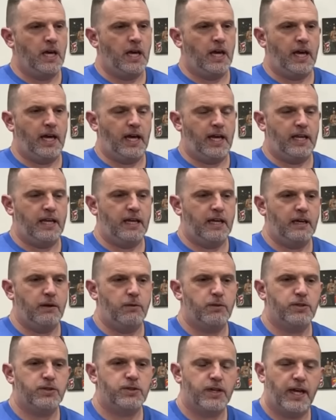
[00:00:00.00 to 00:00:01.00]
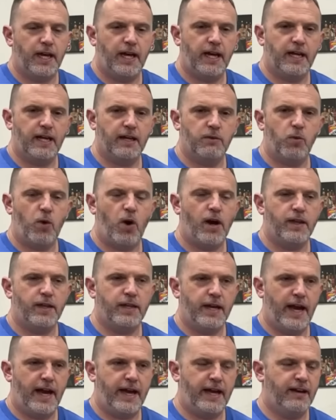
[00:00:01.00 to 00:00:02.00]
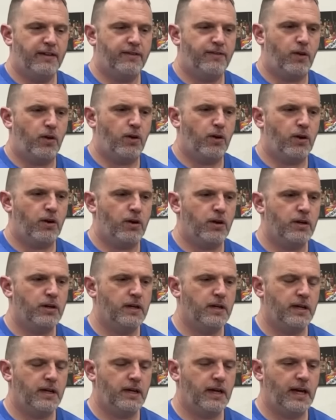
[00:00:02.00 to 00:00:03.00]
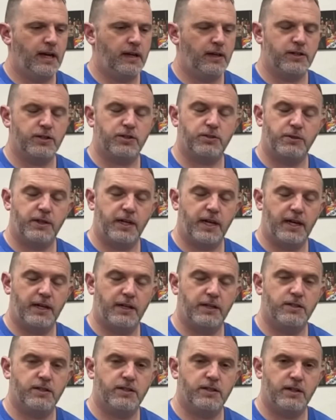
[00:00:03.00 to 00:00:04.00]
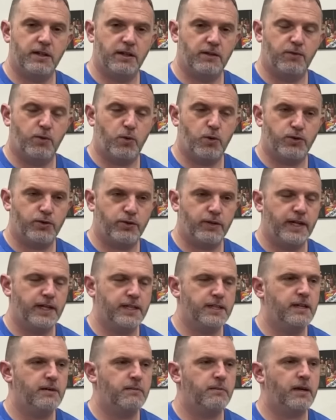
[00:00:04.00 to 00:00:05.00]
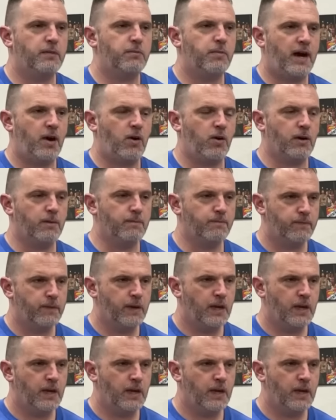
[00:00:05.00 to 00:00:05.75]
and he was saying why the AFR LS3 heads and forcer heads didn't make power.